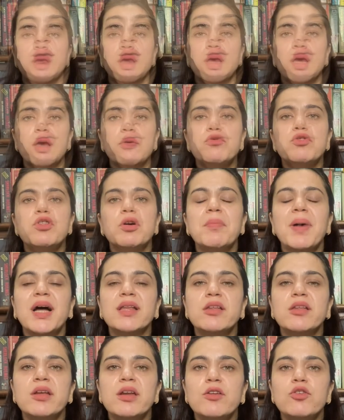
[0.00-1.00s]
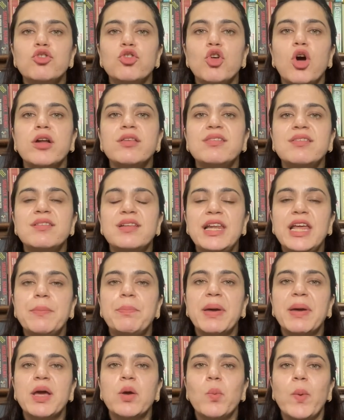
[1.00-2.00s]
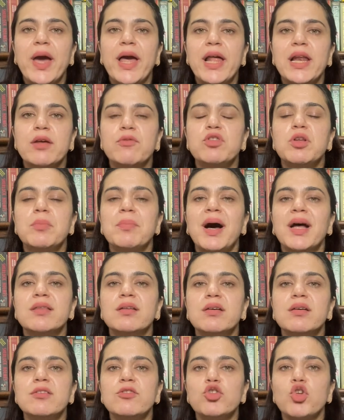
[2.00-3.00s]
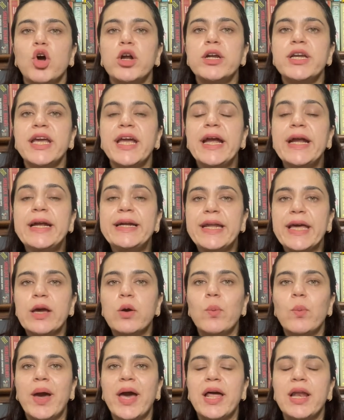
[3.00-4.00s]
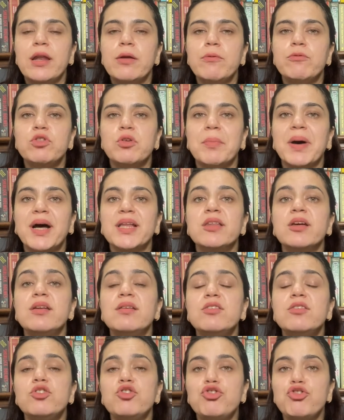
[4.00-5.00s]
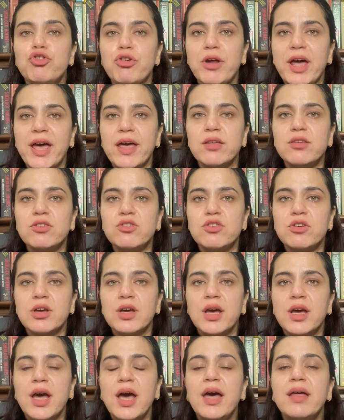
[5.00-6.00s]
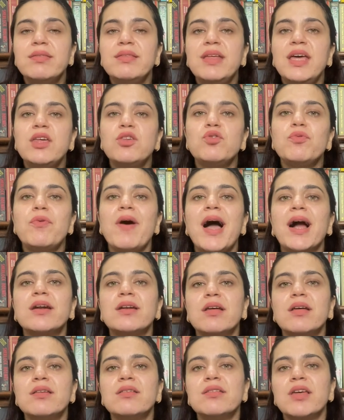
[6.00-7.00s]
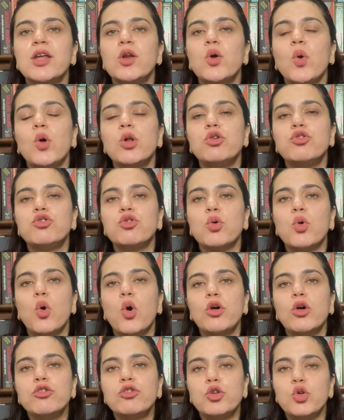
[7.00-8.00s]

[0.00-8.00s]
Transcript: If the mother is not sleeping well, if the mother is not eating well, if the mother is stressed, these factors can also cause